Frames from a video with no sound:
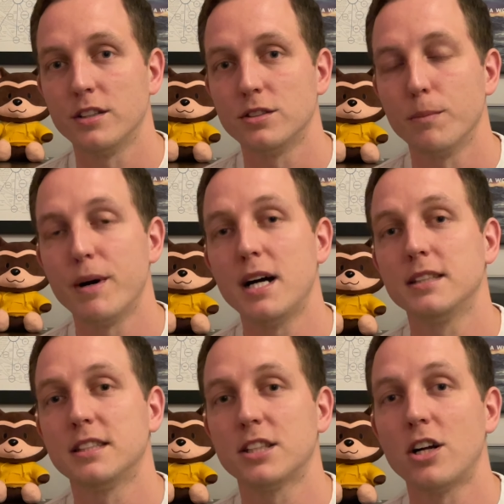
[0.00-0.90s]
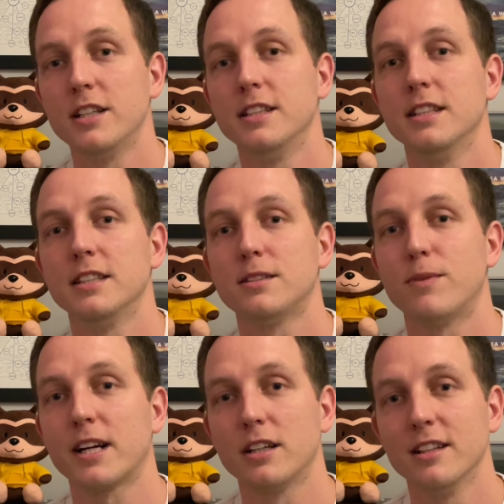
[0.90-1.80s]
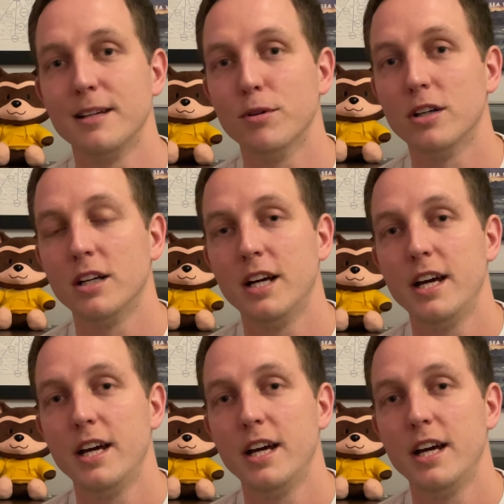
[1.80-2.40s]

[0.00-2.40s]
So Boz started this record label